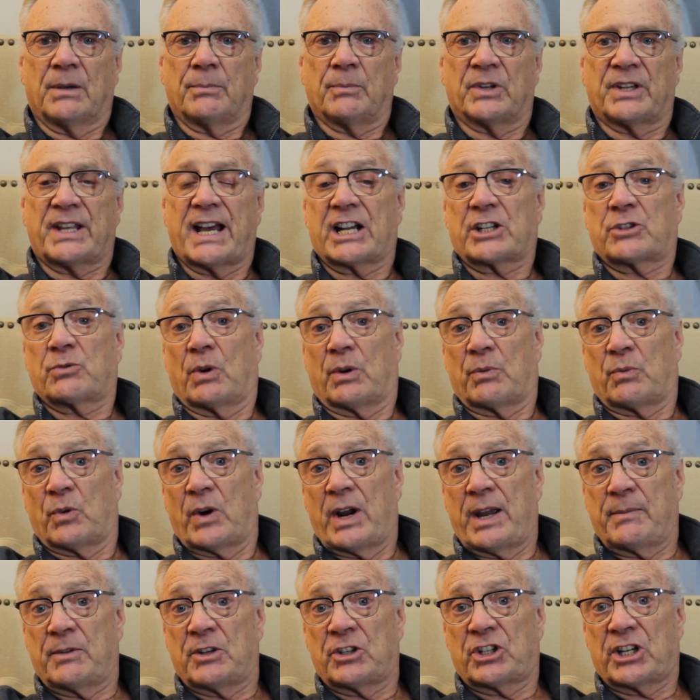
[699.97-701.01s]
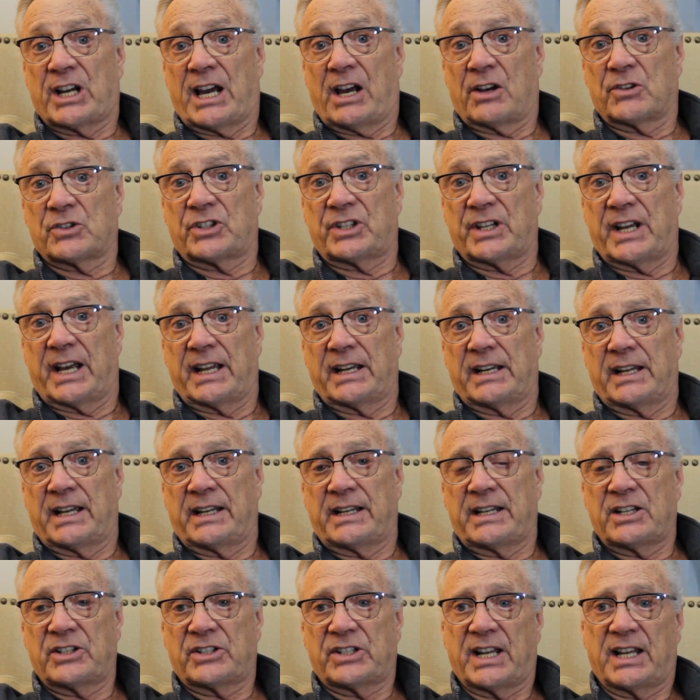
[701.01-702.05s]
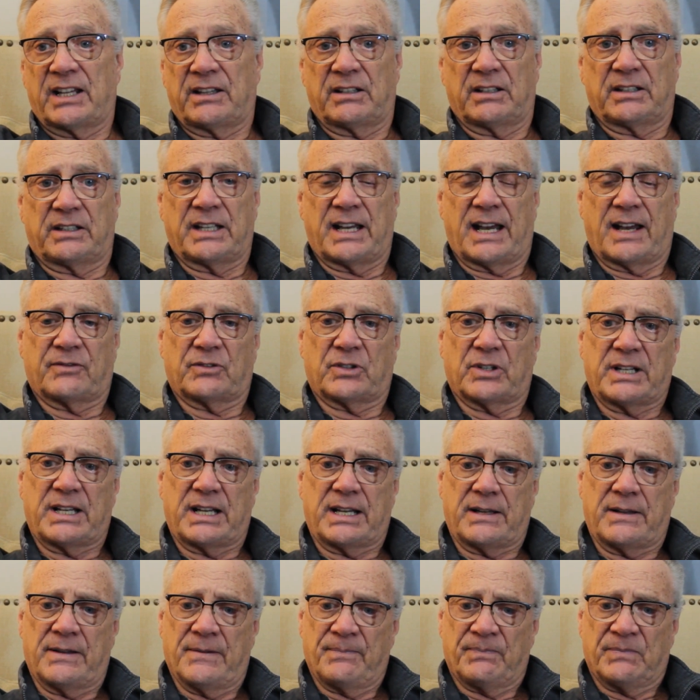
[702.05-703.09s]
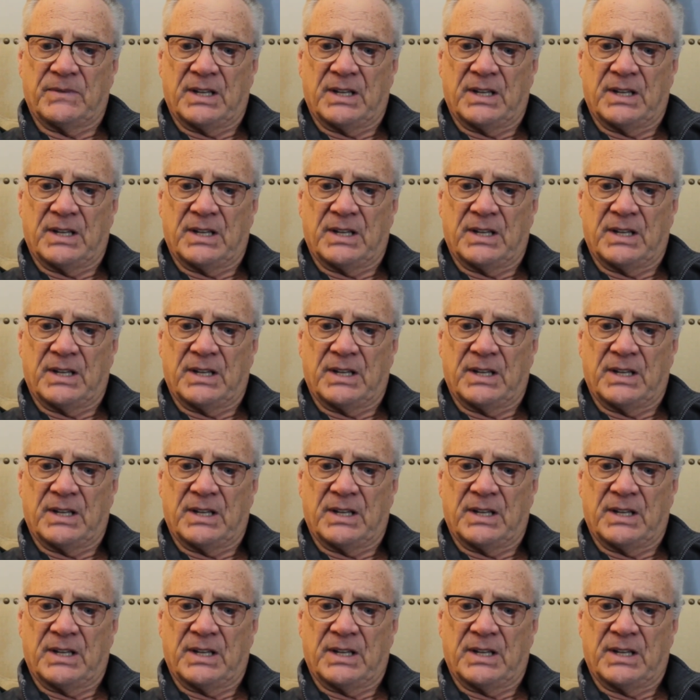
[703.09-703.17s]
Well, that's what Raymond Chow said. And he said that after he